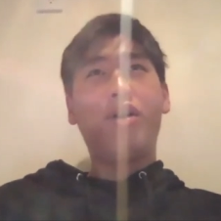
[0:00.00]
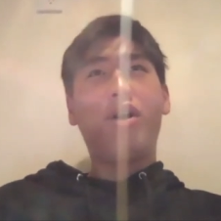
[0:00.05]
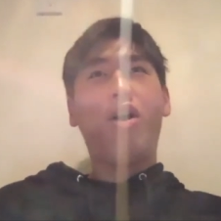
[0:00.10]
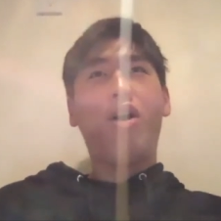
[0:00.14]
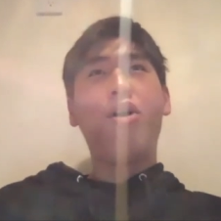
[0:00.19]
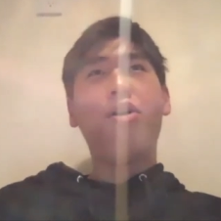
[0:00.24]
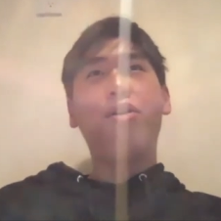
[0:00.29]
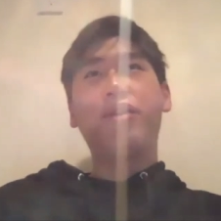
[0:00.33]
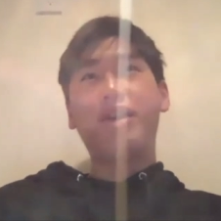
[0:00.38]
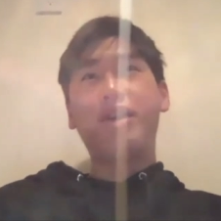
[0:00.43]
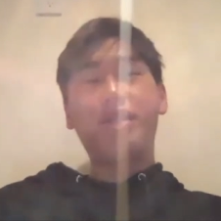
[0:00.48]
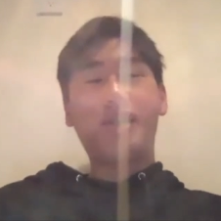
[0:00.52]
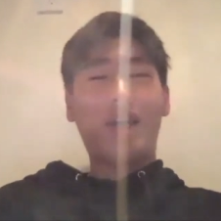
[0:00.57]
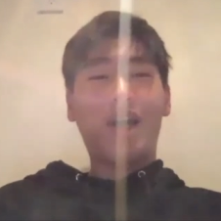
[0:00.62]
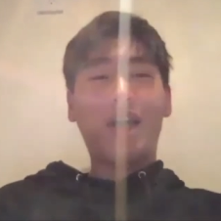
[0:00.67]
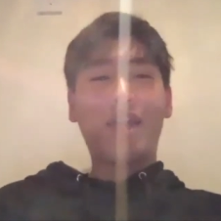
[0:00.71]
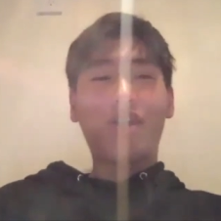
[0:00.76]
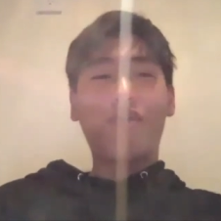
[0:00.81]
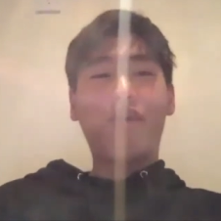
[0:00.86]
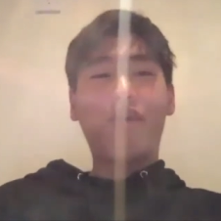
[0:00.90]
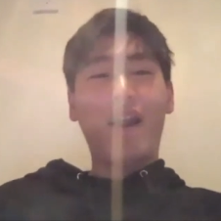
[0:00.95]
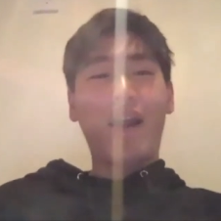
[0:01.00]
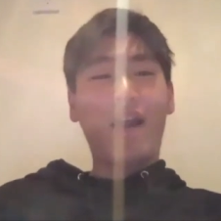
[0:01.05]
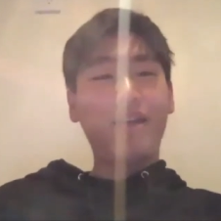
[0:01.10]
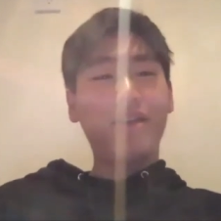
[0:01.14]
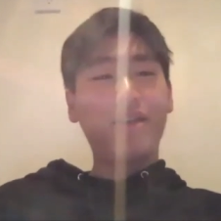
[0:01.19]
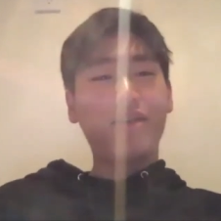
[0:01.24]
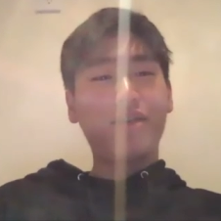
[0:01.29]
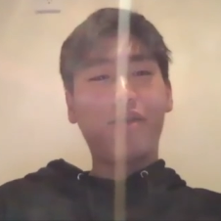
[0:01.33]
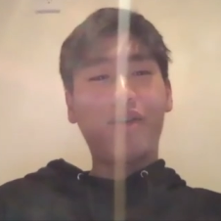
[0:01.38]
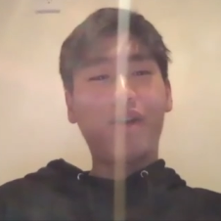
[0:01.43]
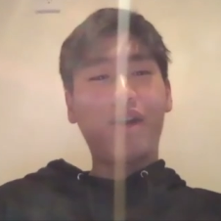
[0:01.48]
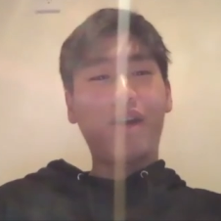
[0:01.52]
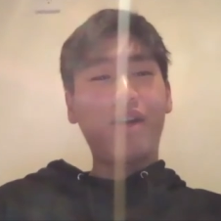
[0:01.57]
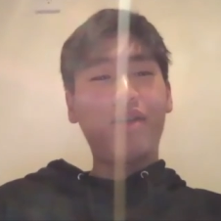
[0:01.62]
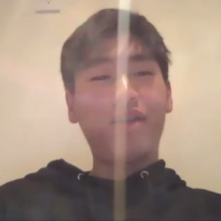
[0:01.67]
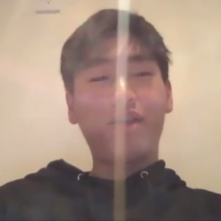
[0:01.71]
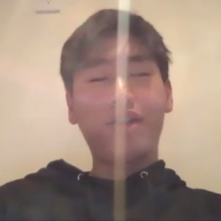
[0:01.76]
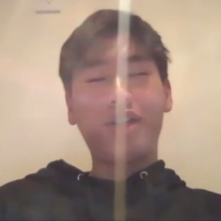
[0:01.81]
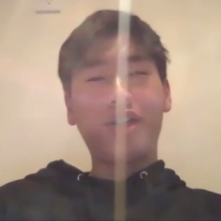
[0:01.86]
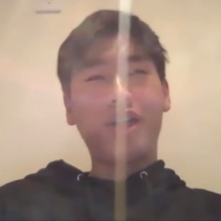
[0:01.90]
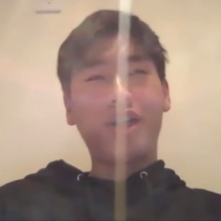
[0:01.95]
Oh, does he get the right answer or not?
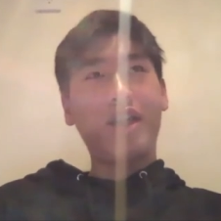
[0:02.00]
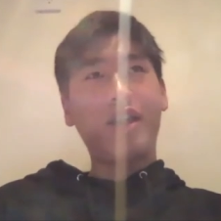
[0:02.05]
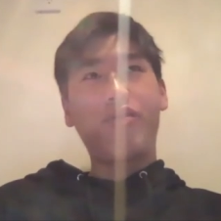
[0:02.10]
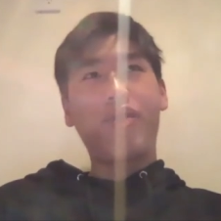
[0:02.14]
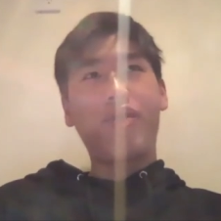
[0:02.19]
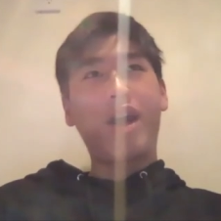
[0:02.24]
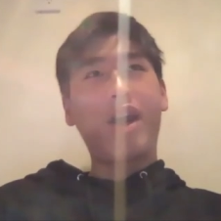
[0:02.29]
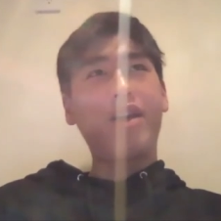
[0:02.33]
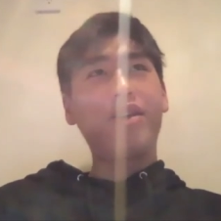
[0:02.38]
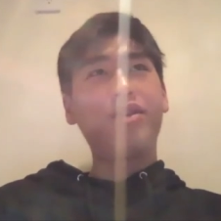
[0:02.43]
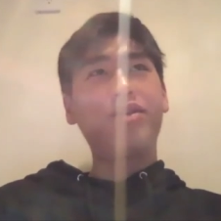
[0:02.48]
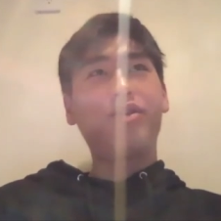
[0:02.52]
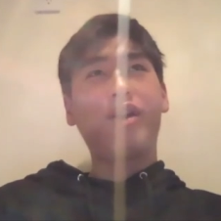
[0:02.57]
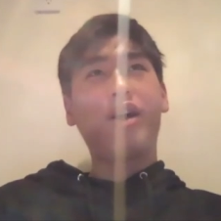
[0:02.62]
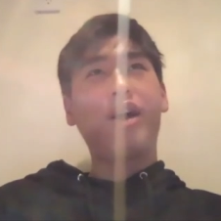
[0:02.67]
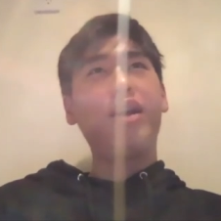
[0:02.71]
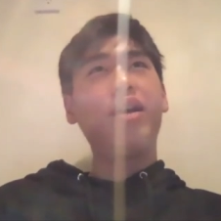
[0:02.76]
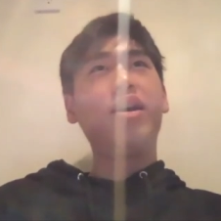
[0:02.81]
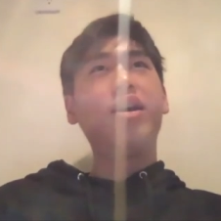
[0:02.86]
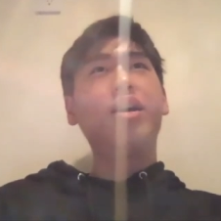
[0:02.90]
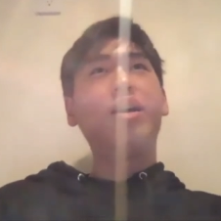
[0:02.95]
Does she get the right answer or not?